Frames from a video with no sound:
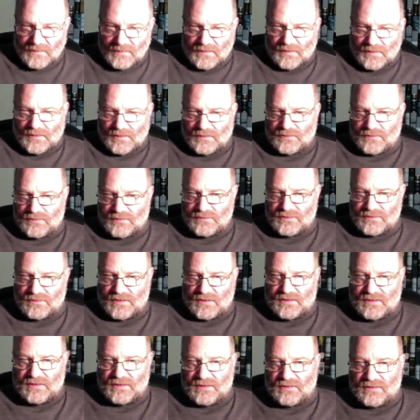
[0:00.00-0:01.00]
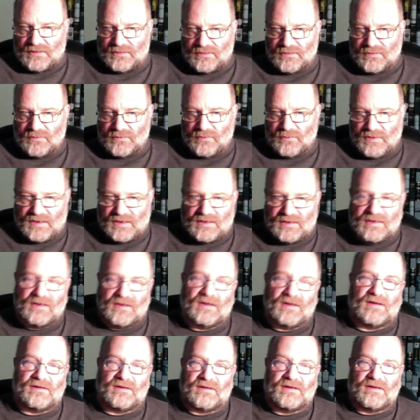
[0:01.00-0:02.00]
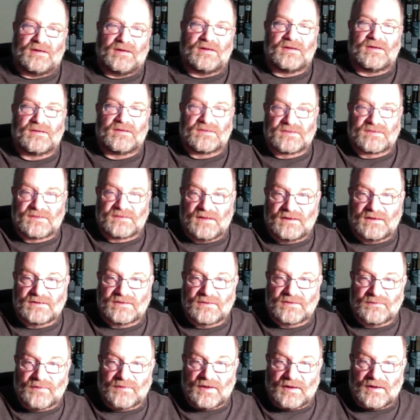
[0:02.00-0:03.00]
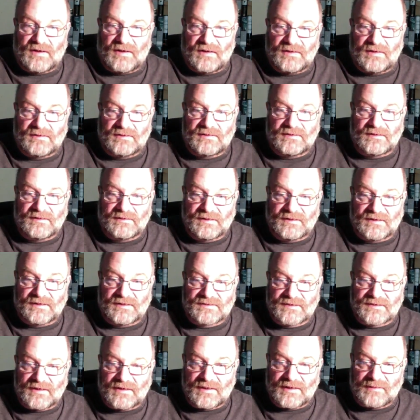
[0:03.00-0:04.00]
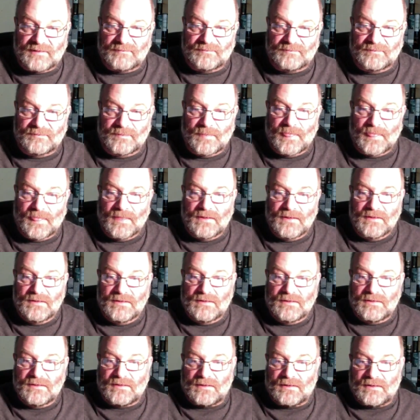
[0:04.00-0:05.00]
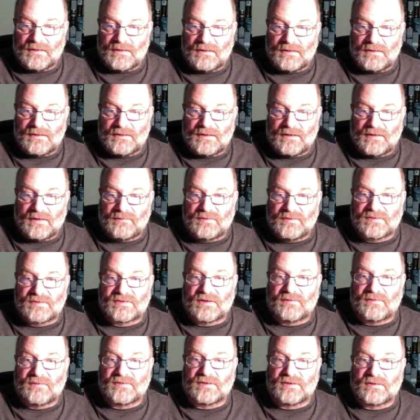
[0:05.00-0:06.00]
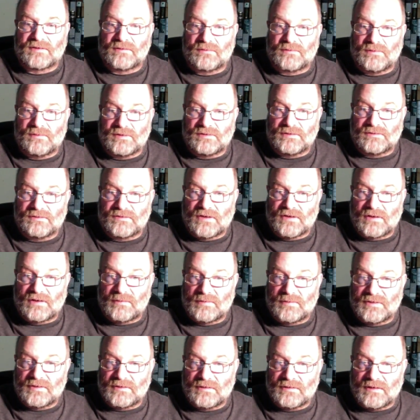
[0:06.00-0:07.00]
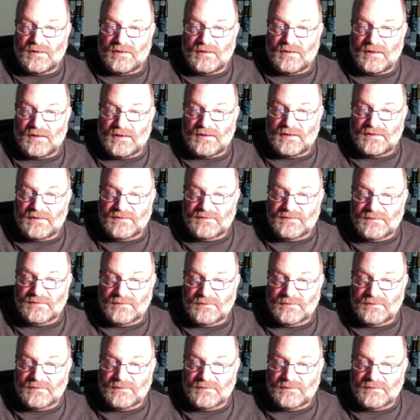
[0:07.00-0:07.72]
a good night and a good week, and slanchava until next time, and have yourselves a good one, gentlemen and ladies.